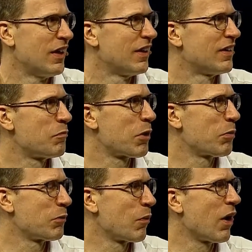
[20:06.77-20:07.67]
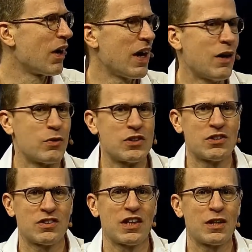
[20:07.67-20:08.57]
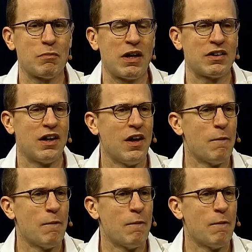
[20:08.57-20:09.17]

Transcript: the problem you want to have, which is think about